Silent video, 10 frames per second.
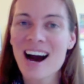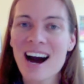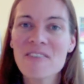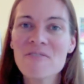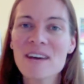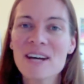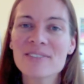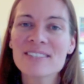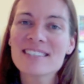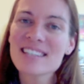I found
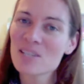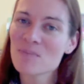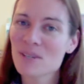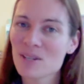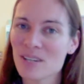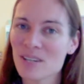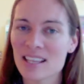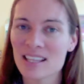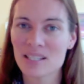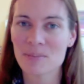such beauty
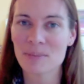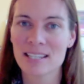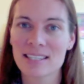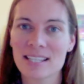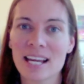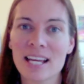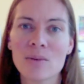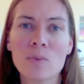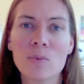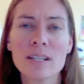in this piece that I
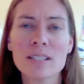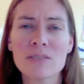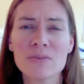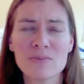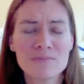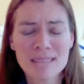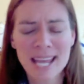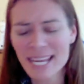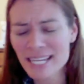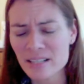had once
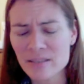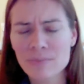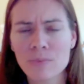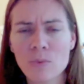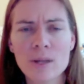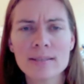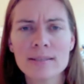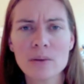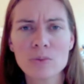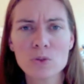hated, once
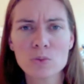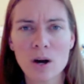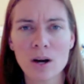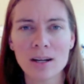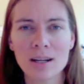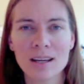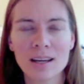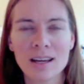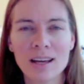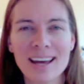thought was wrong.
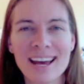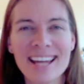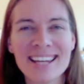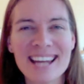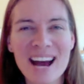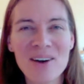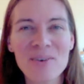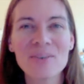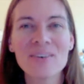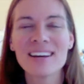And
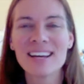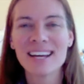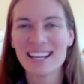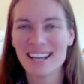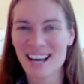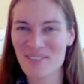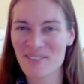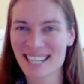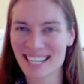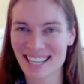now I
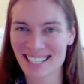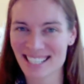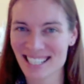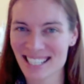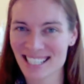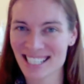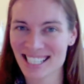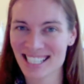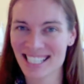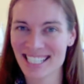reconnected.
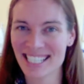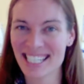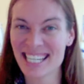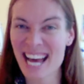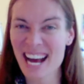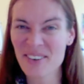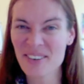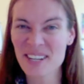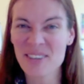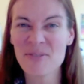Now
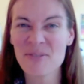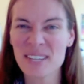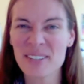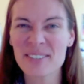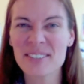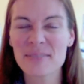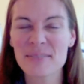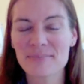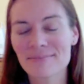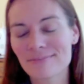it feels
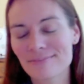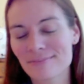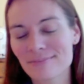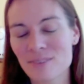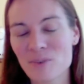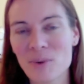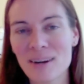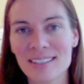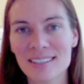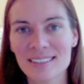
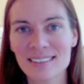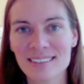right.